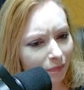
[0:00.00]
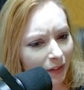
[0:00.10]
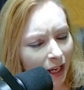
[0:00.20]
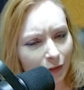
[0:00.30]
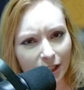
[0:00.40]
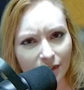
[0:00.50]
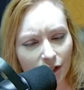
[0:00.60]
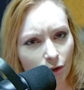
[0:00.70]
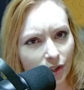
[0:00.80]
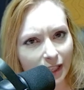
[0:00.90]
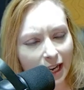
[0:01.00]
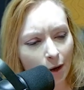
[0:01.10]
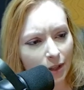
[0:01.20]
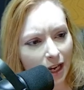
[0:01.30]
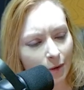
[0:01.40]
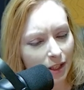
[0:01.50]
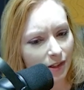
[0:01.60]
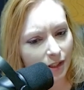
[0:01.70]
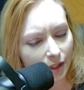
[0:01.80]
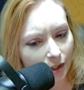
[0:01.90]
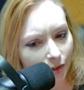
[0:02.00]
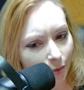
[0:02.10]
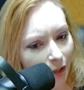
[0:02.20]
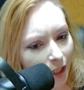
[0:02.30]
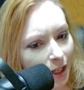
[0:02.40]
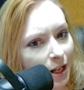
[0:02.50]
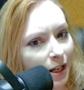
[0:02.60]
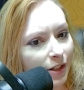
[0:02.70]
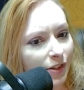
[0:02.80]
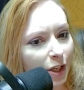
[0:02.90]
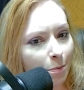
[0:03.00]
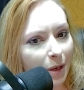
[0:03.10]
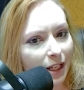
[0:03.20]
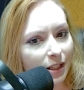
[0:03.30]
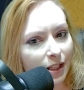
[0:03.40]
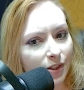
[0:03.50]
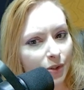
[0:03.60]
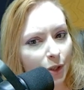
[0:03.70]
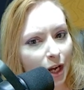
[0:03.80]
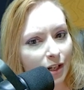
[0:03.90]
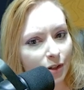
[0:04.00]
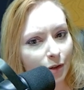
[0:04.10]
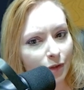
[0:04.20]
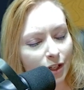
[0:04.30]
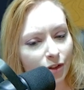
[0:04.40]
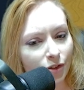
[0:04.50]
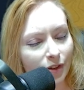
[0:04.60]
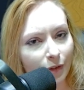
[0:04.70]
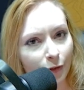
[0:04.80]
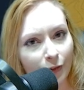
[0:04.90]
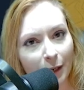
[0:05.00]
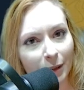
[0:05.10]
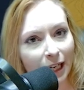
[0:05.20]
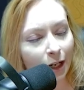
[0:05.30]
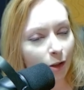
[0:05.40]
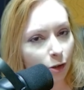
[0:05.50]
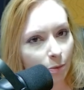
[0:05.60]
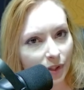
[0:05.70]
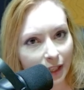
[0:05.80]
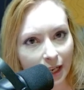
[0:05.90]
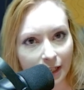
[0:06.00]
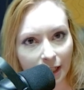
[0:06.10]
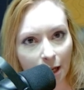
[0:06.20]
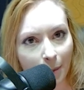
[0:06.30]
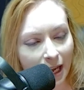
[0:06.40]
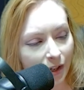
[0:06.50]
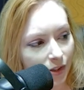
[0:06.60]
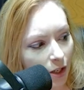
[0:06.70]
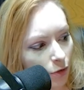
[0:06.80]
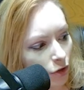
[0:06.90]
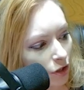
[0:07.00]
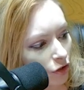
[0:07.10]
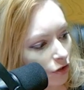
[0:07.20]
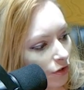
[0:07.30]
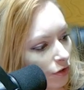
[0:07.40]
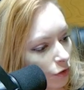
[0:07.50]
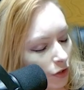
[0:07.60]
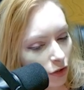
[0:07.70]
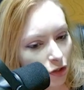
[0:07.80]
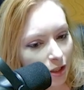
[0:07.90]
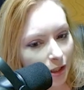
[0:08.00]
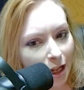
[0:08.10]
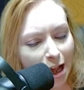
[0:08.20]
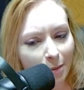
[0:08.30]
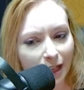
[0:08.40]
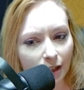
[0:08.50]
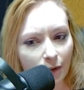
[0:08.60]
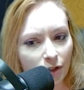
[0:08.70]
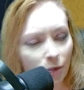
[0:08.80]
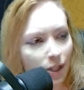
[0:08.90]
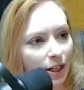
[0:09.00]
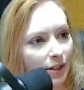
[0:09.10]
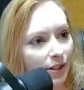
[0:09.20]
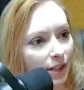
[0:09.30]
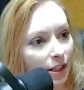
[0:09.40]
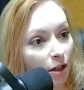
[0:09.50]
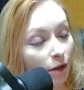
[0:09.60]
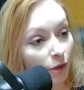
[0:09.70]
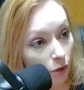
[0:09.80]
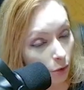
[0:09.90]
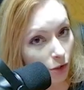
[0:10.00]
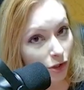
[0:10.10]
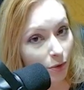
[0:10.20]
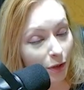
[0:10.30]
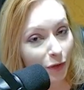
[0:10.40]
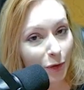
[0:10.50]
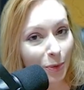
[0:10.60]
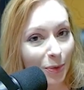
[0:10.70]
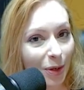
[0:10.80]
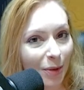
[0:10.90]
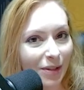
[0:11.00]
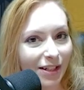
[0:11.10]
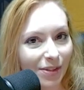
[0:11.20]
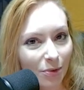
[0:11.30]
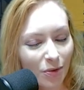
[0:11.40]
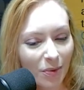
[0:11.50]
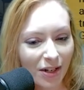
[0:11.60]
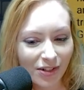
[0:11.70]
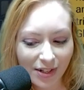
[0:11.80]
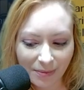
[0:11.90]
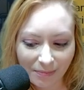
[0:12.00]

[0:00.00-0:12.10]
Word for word: I feel like it's interesting how they how they did this, right? Is they made these kind of these family heirlooms that kind of got passed down tradition to tradition. But I'd love to know what you guys think of the lore story for Uugo. And thanks so much for watching.